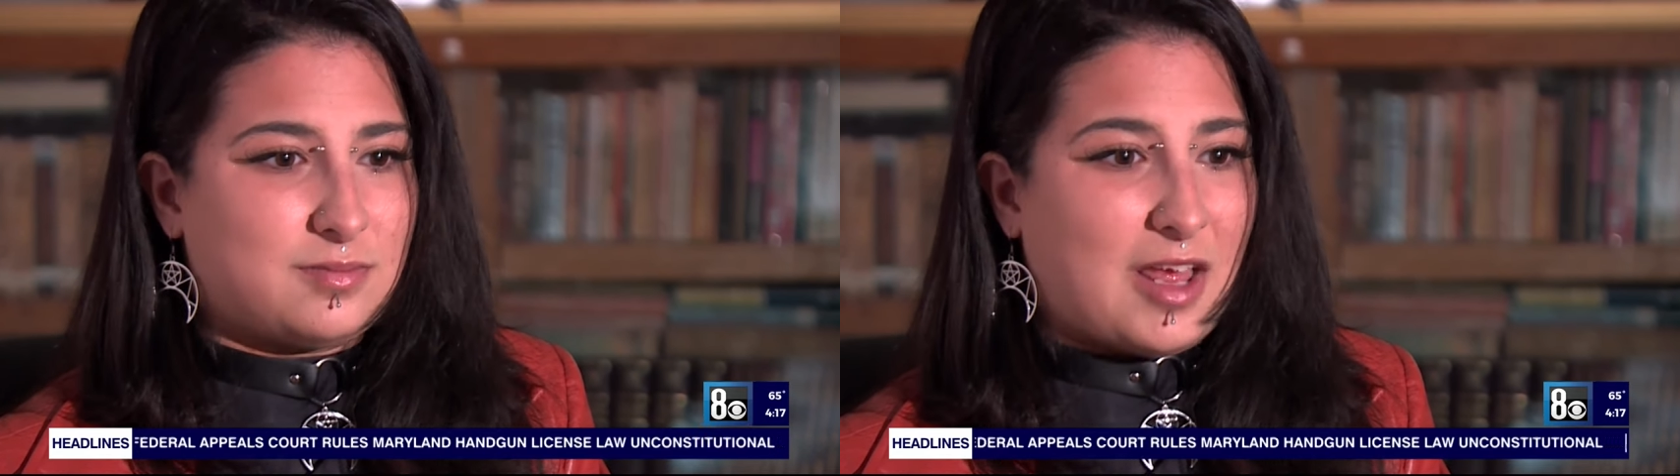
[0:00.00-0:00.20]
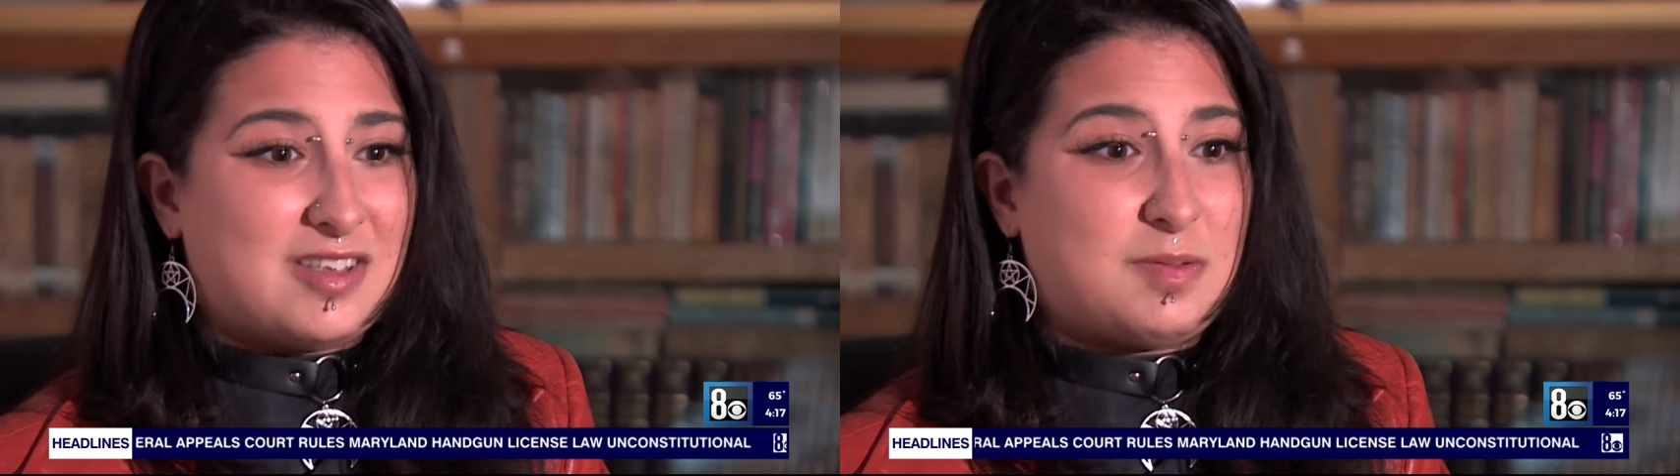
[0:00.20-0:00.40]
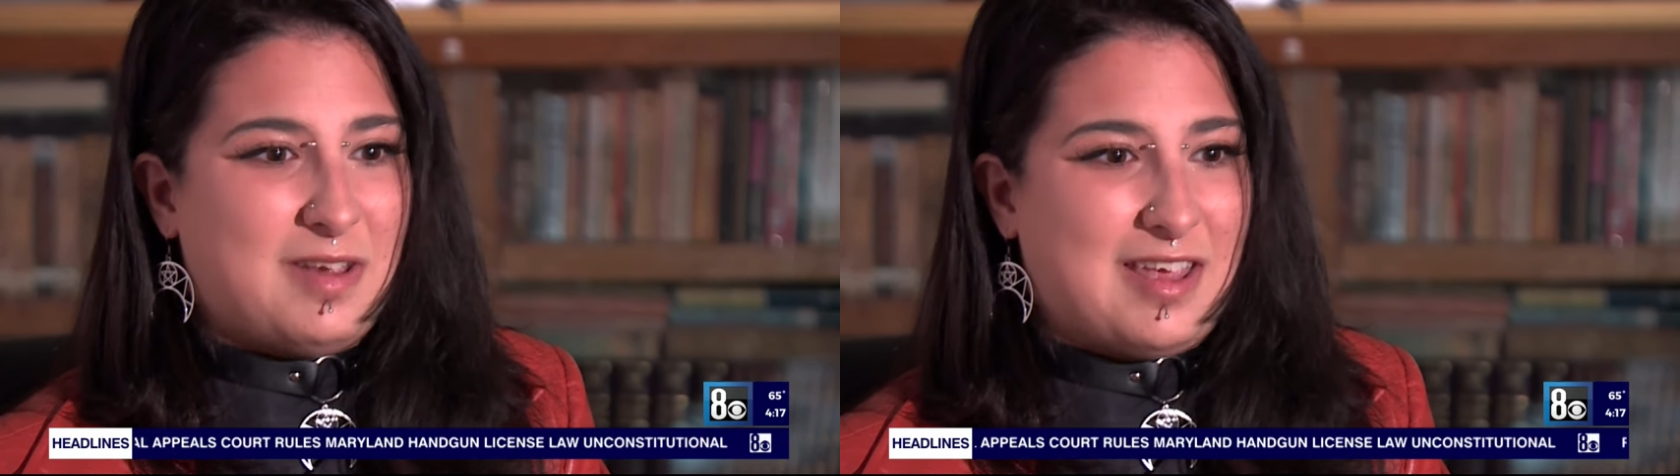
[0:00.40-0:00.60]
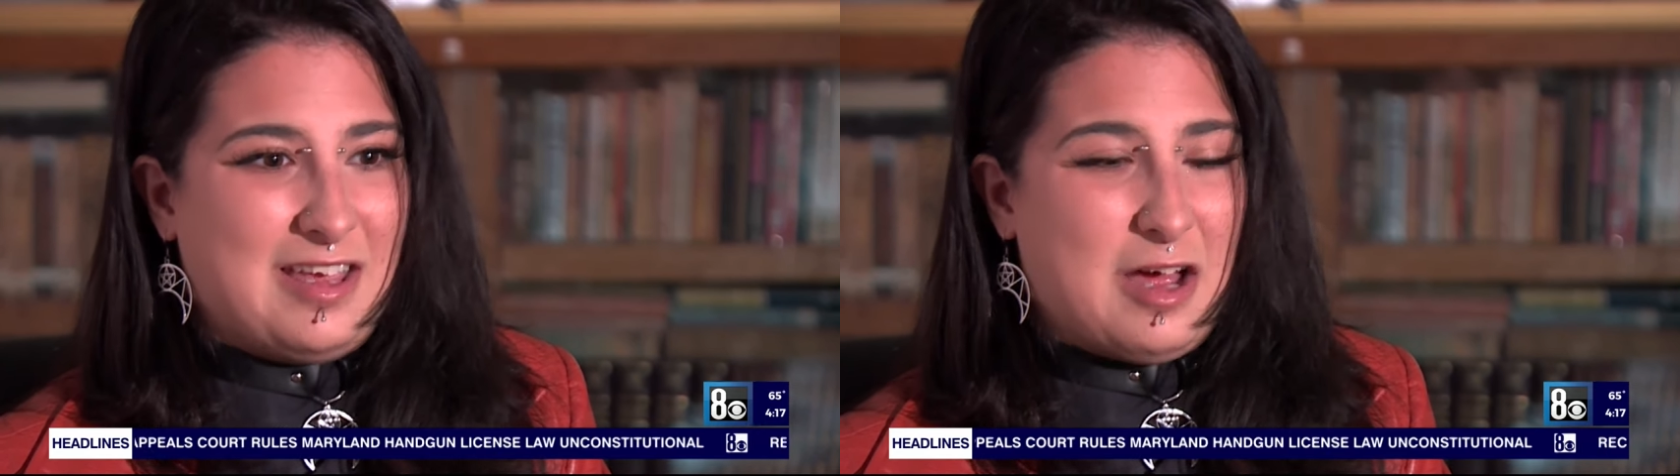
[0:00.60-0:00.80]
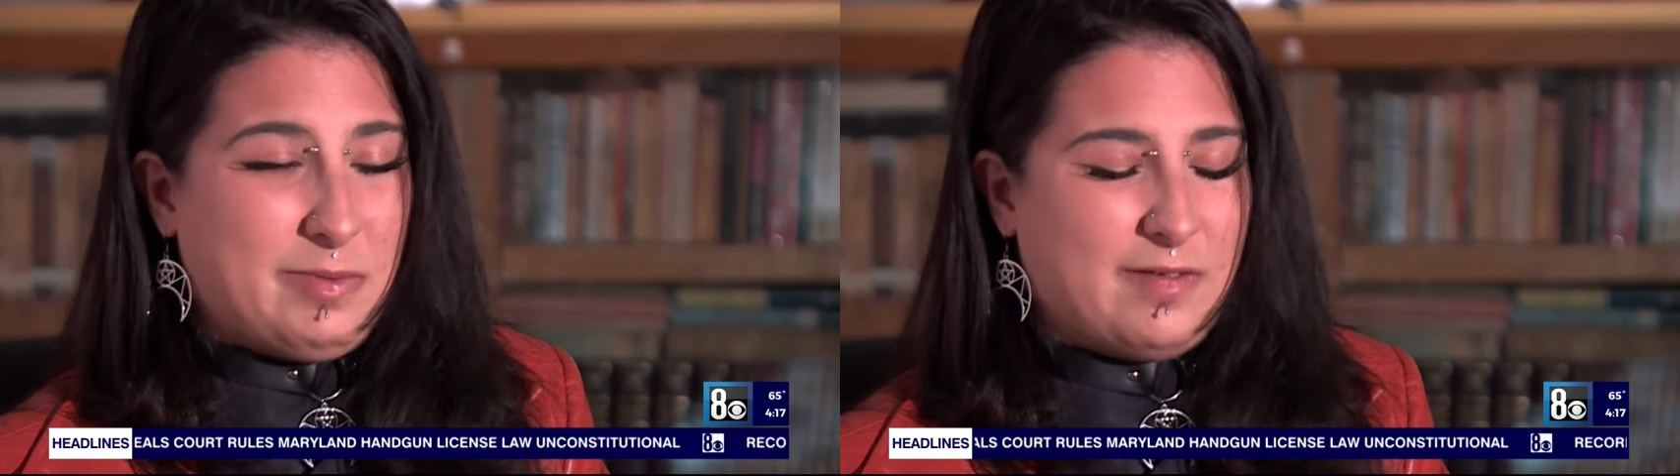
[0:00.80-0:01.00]
and
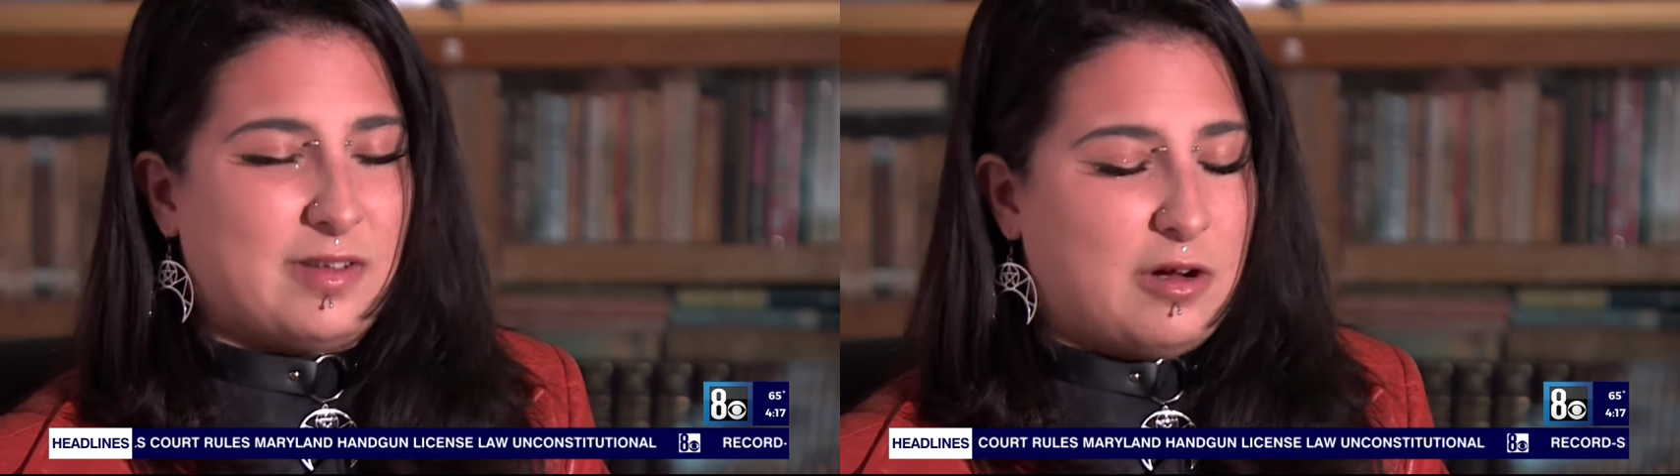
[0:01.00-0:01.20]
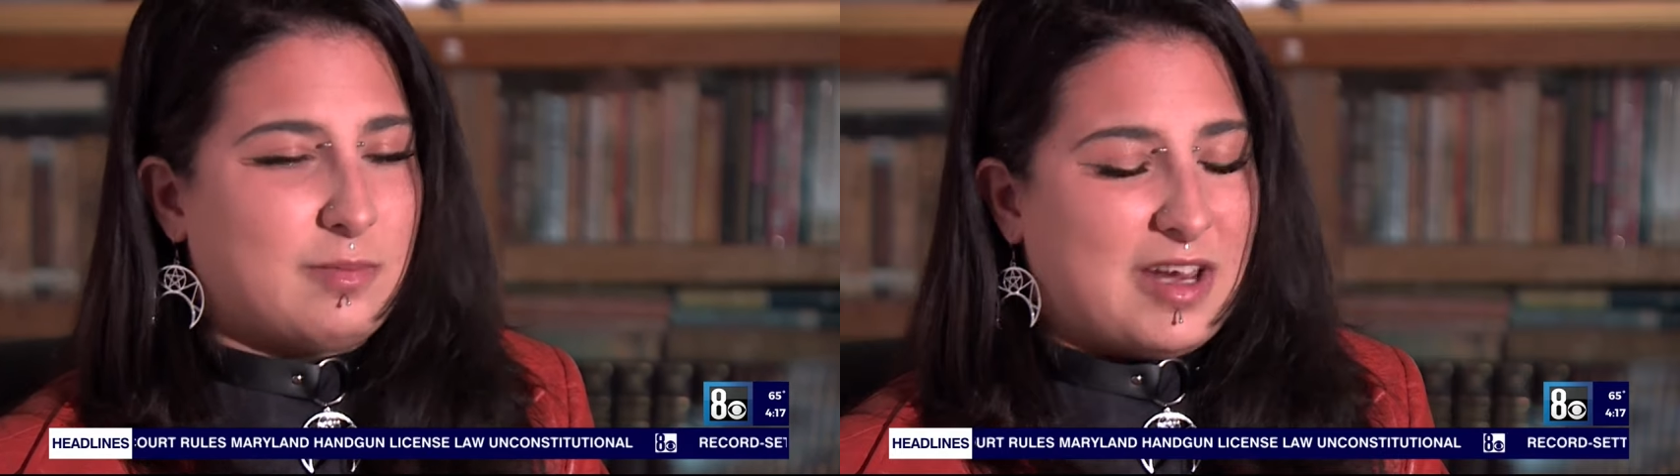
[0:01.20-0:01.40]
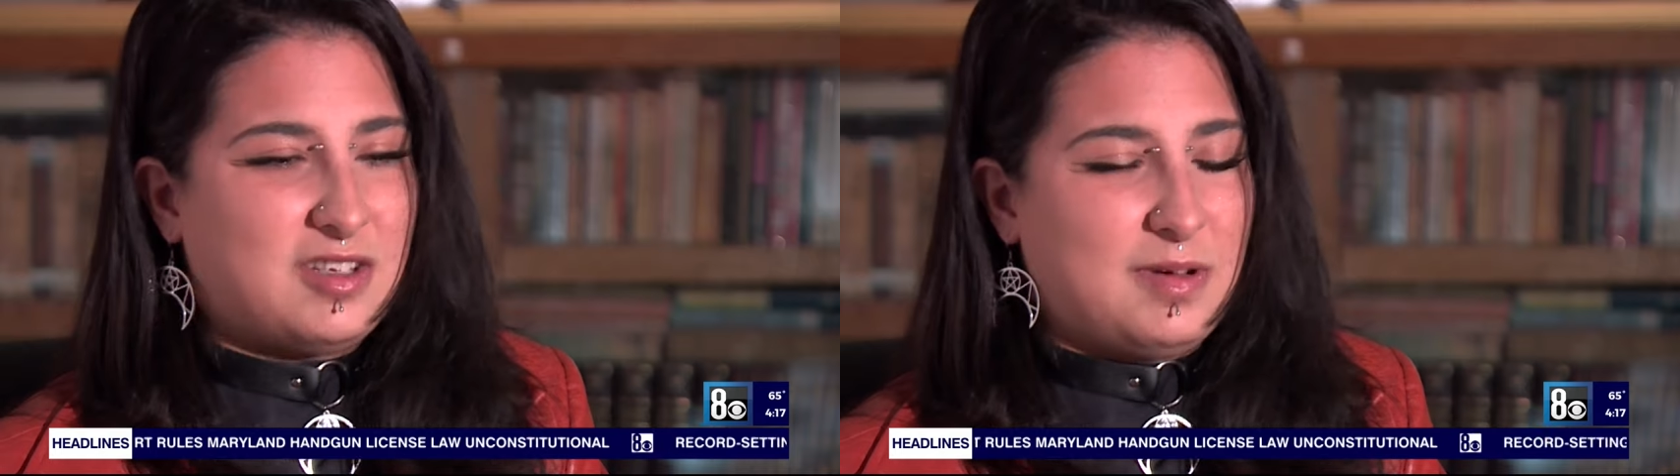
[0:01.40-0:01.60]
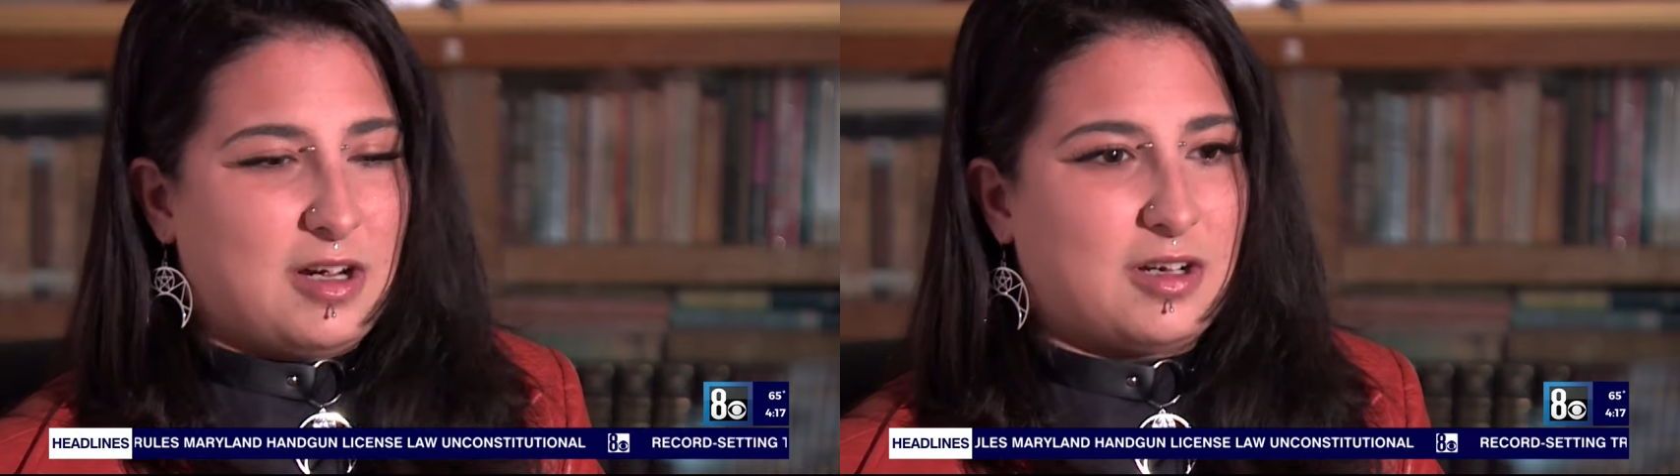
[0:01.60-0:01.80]
speaking up, even though it makes me